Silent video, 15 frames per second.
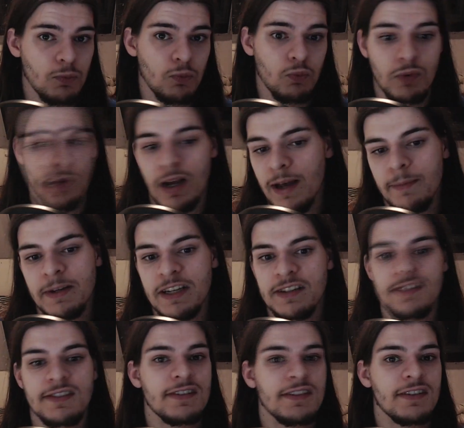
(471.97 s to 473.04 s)

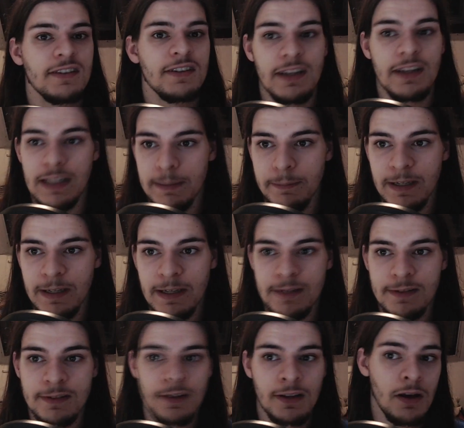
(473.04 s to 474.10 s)
rabbits, guinea
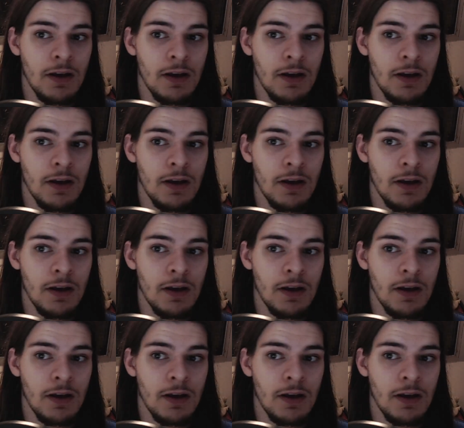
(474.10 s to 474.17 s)
pigs.